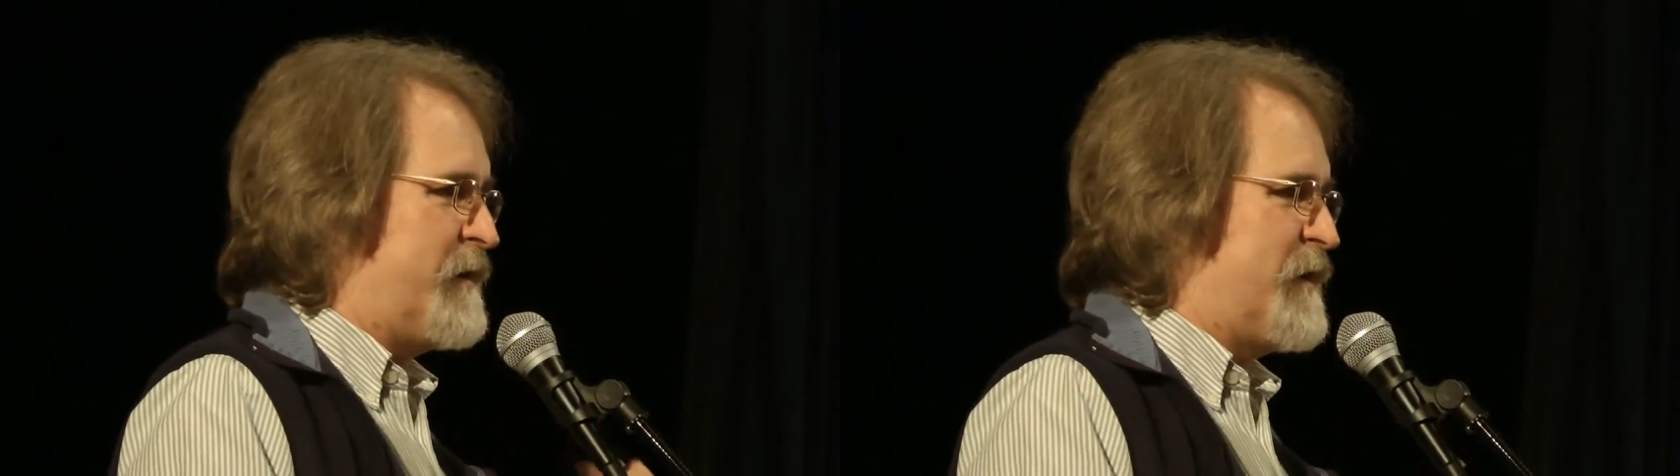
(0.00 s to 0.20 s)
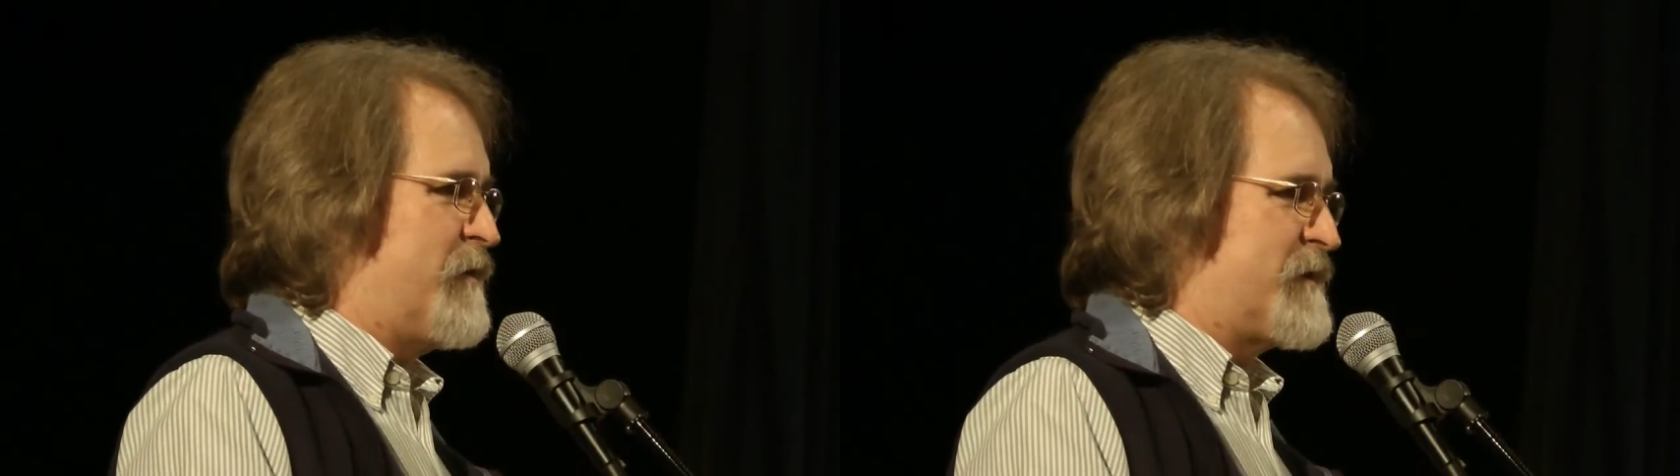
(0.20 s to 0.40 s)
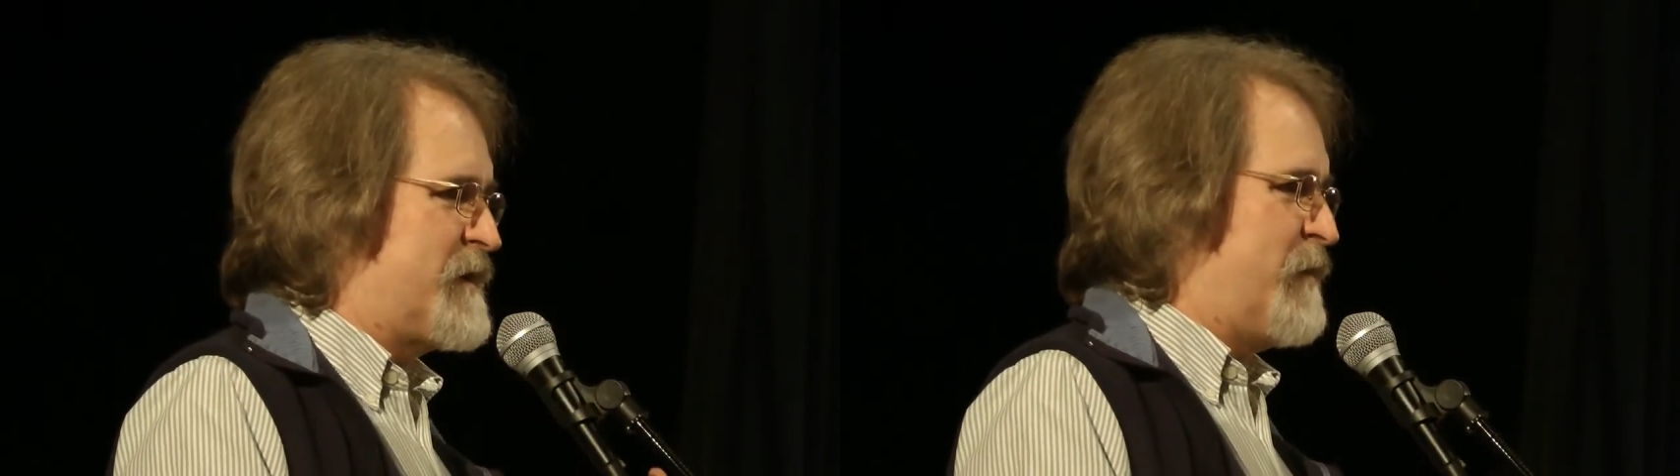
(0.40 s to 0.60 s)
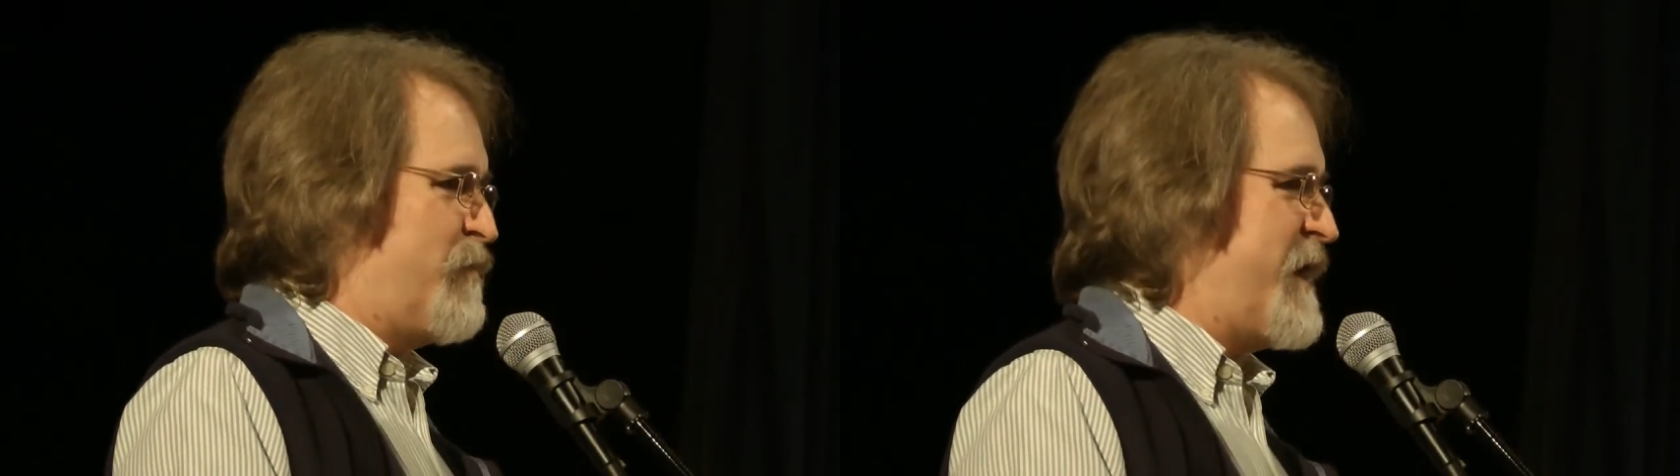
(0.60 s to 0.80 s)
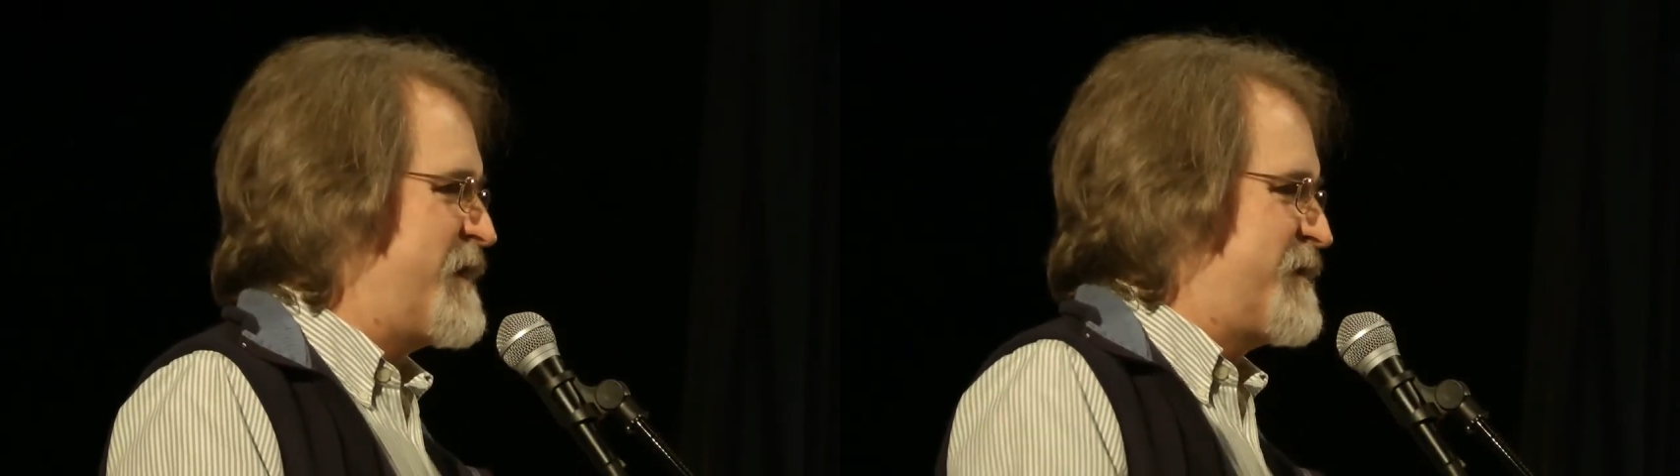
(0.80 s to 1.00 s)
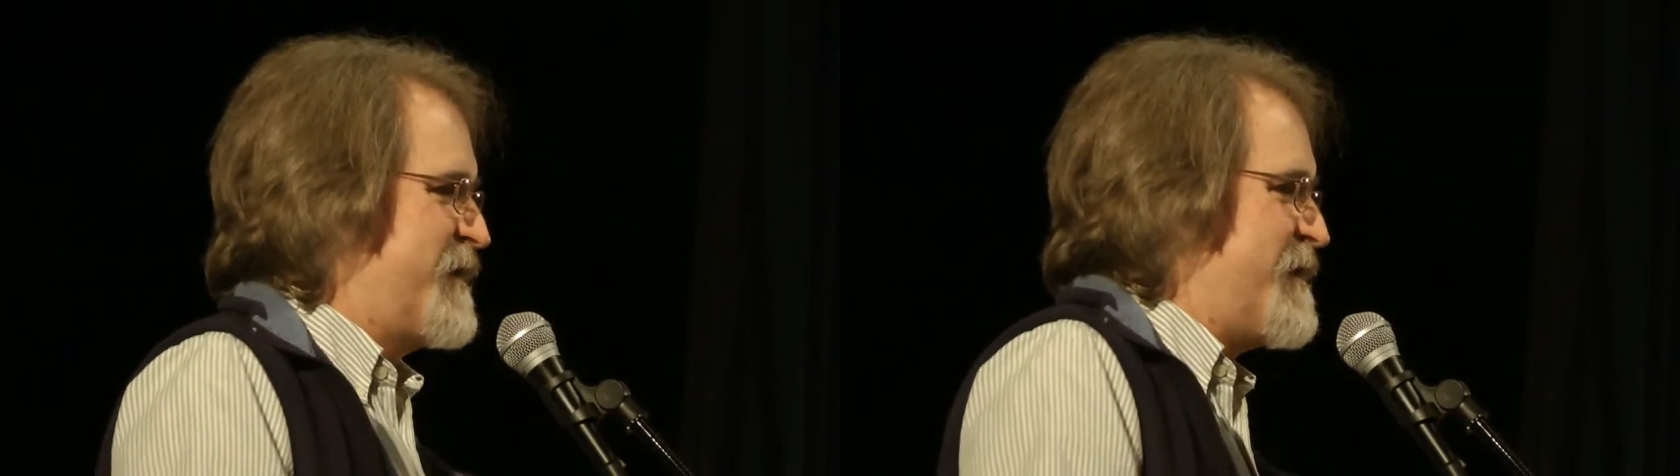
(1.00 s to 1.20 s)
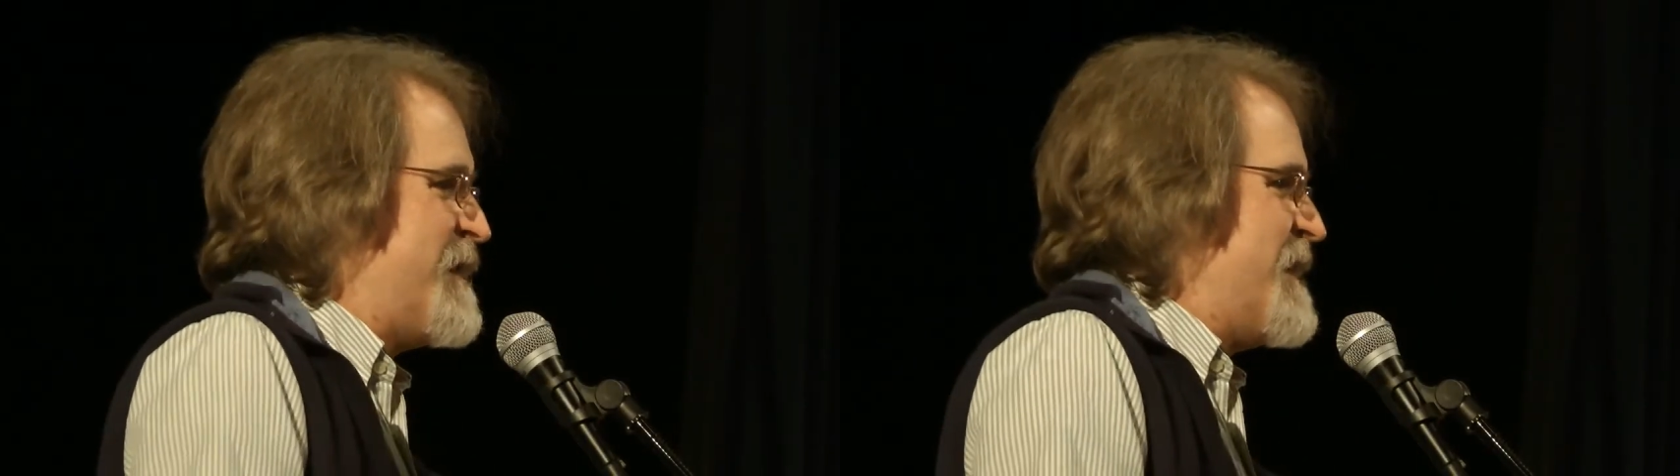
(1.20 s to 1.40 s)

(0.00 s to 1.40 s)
you don't see any plants in it.